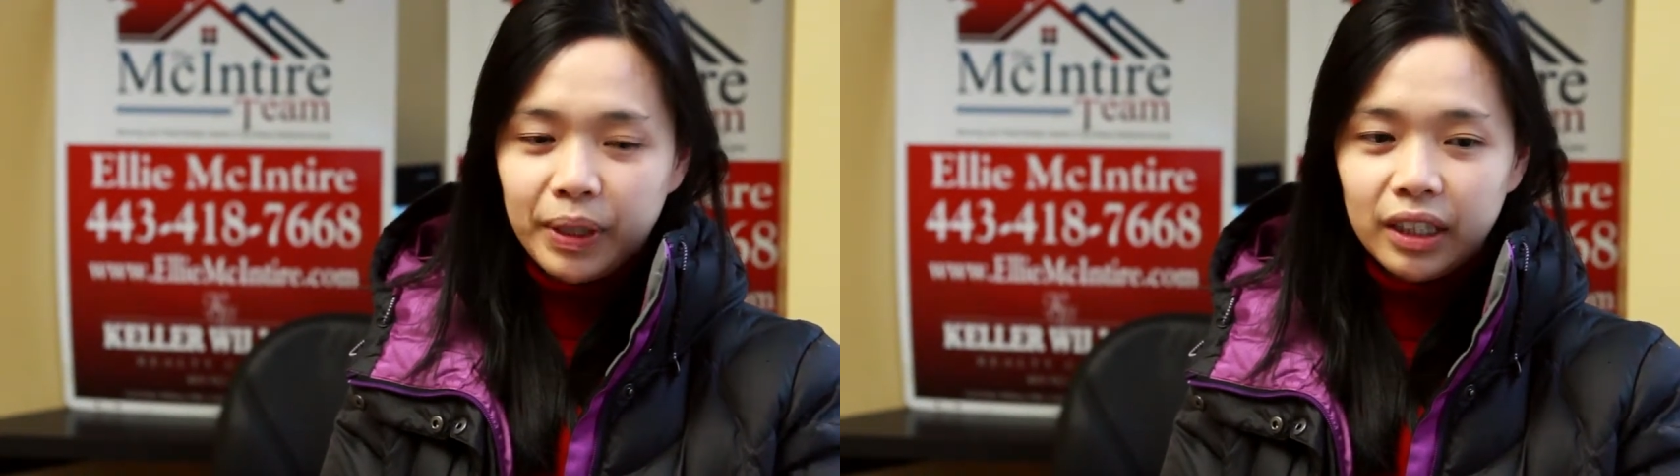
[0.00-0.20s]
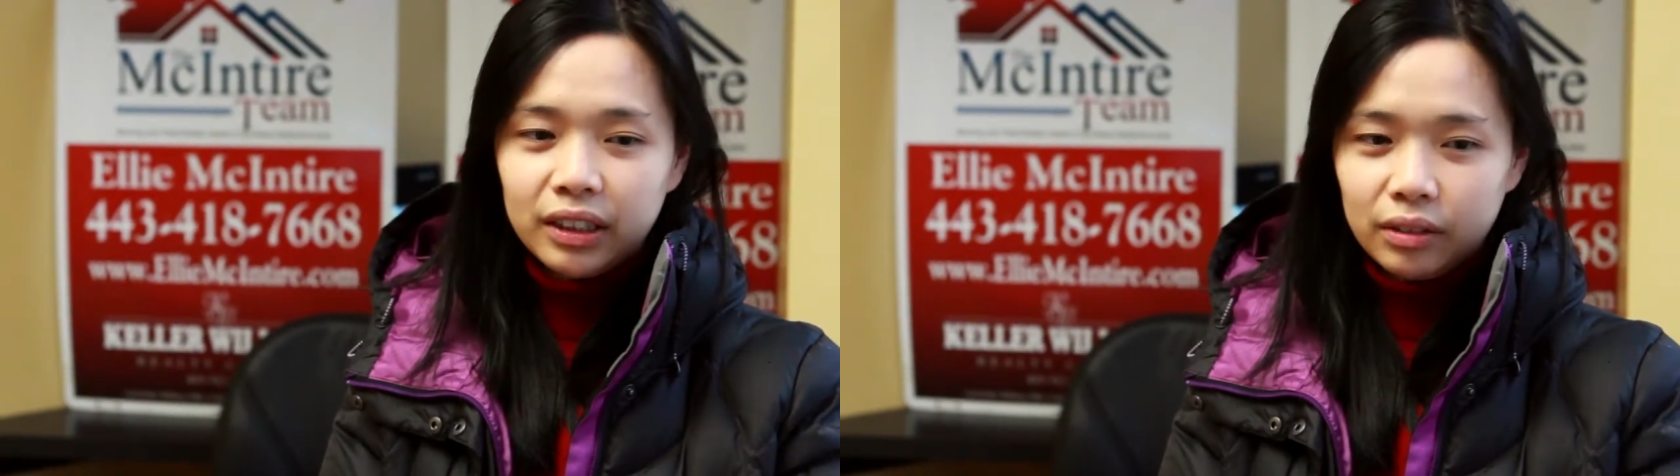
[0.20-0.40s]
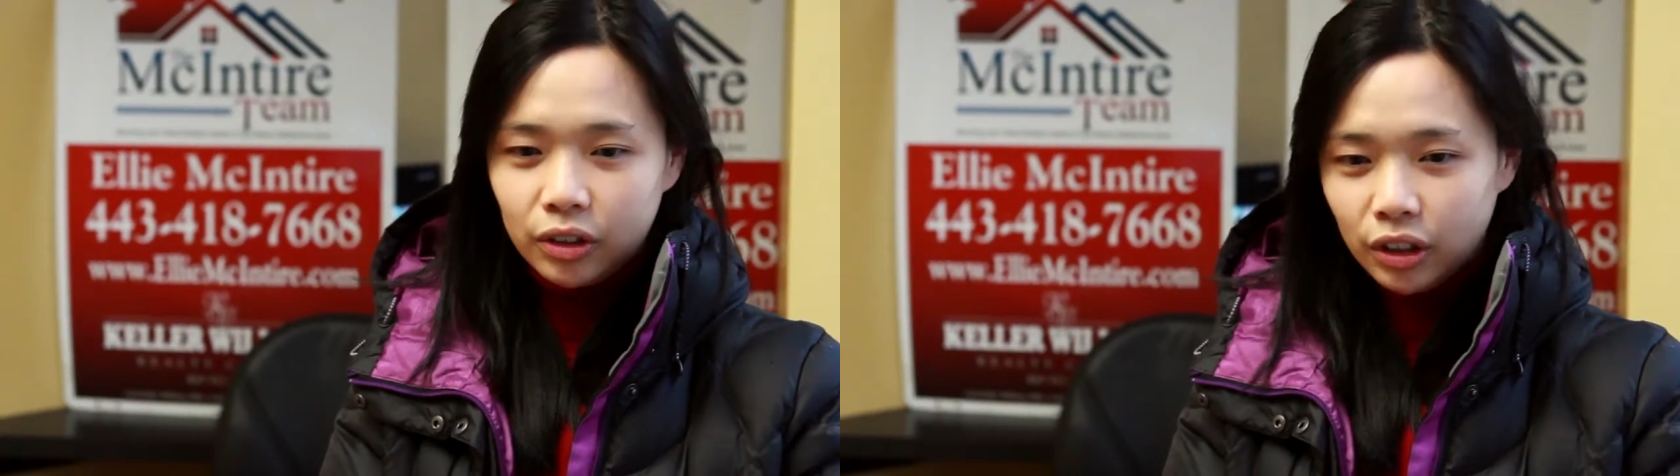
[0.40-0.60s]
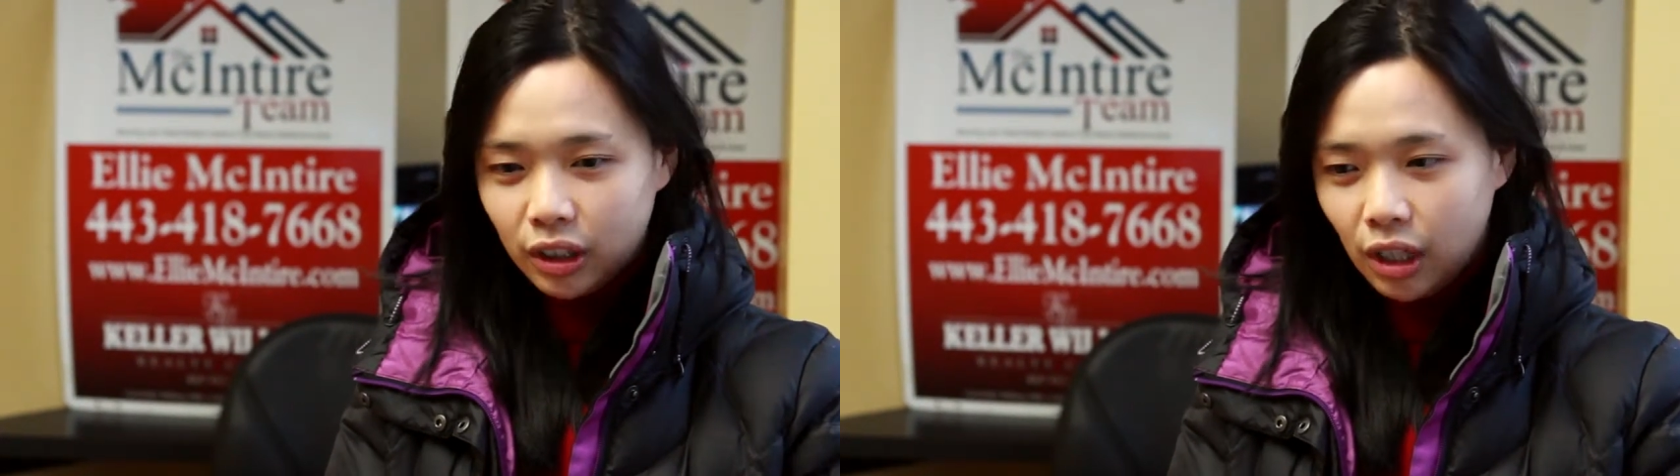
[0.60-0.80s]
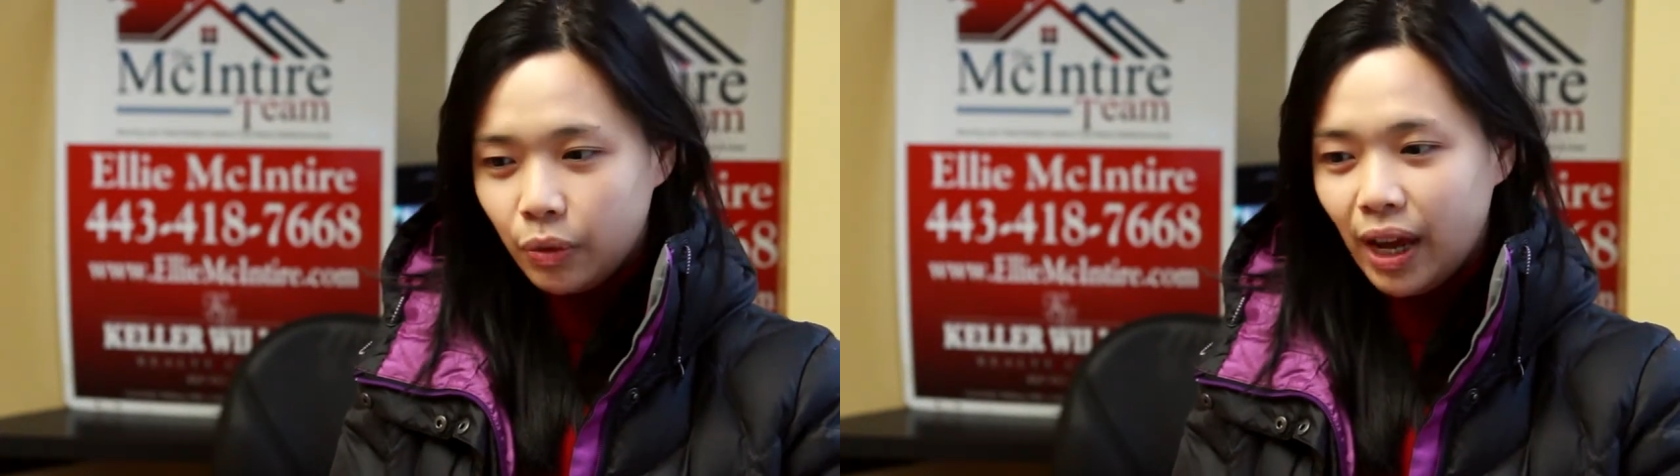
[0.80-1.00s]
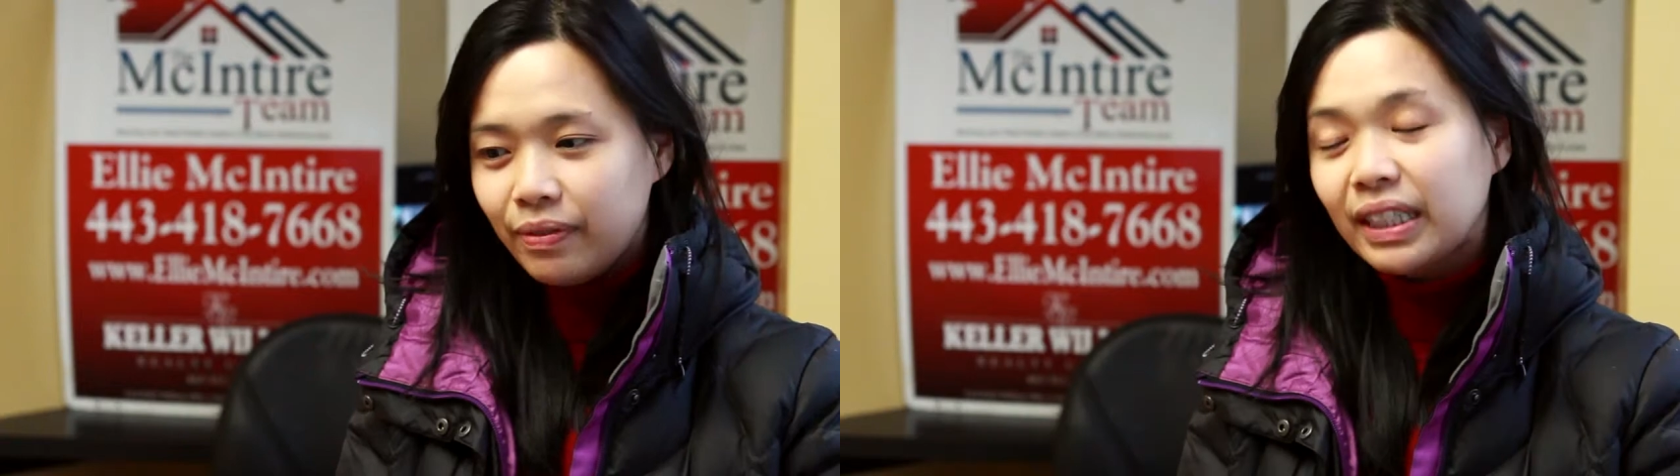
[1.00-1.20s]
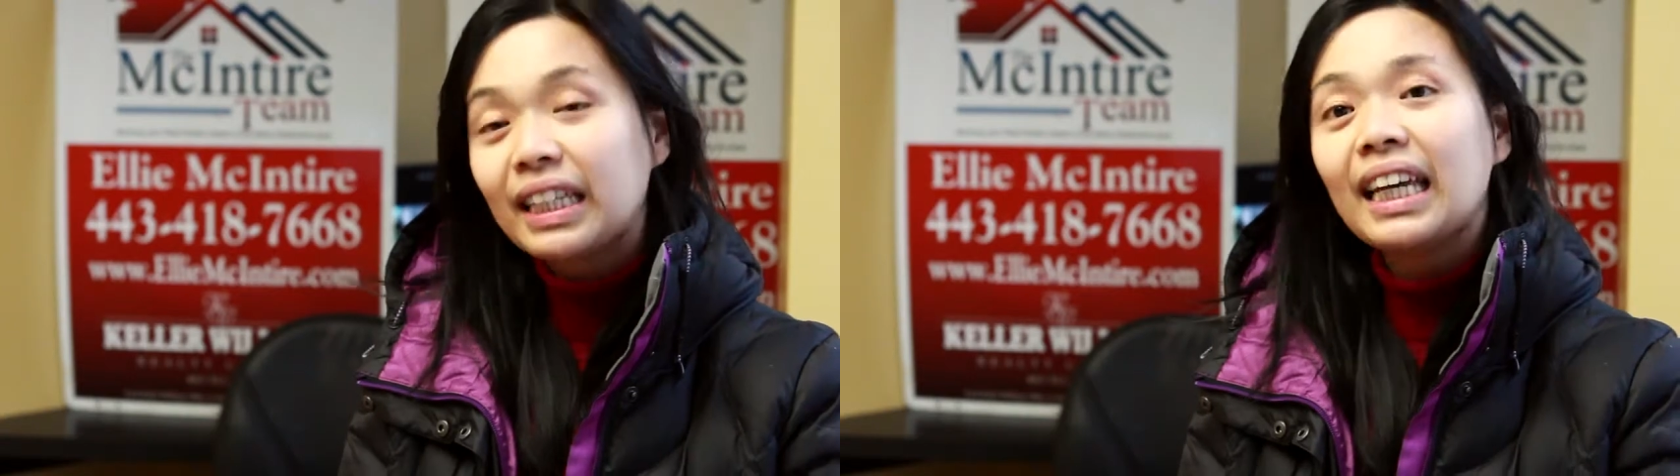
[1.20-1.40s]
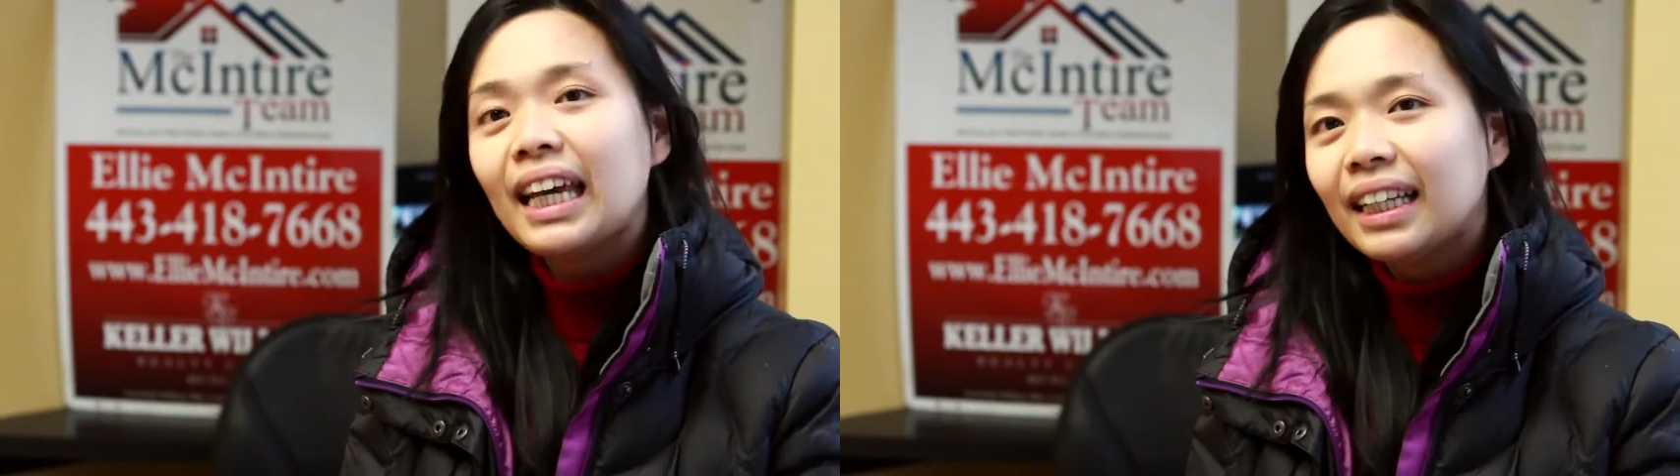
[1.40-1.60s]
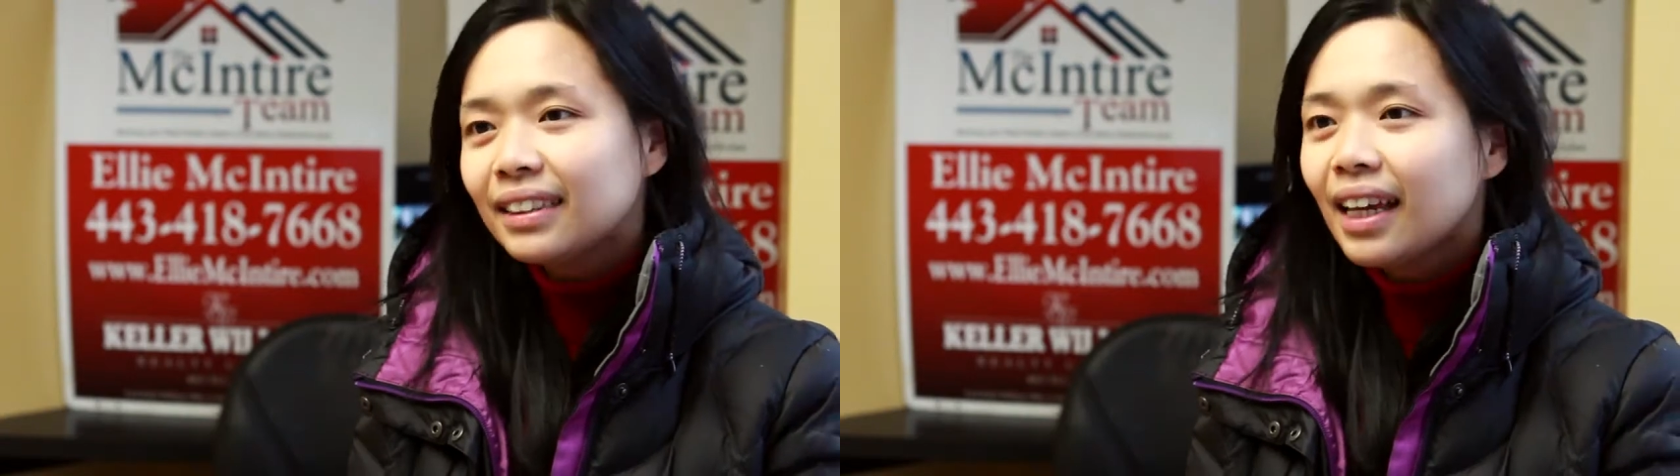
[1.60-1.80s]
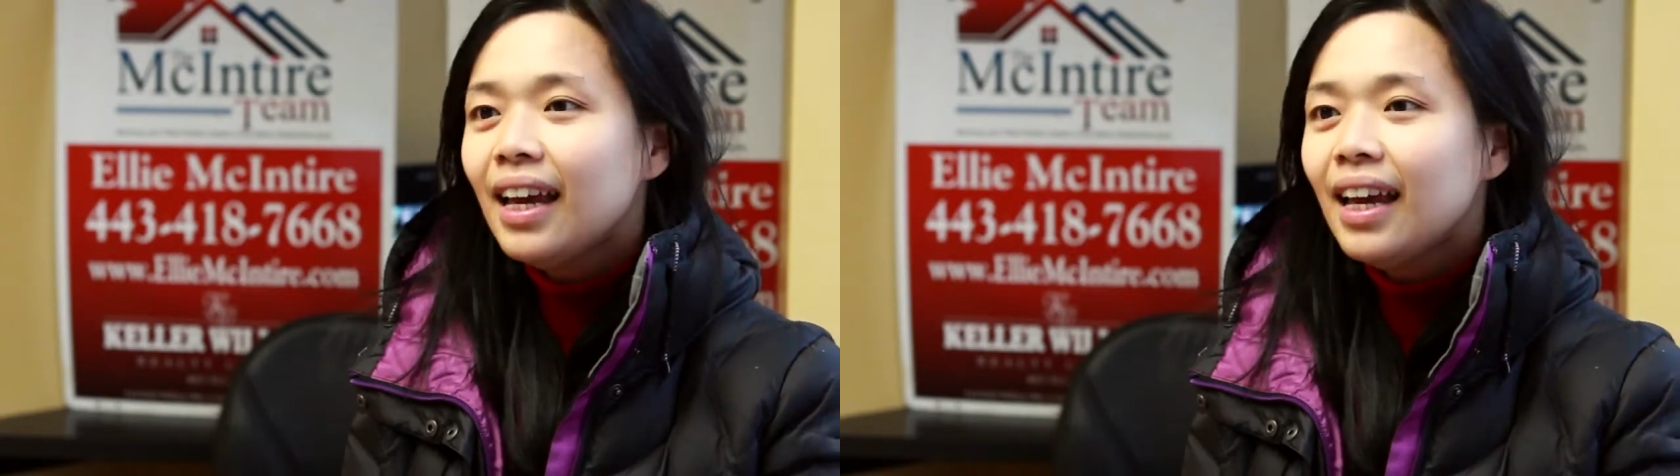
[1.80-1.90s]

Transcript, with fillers: because uh, we have a kids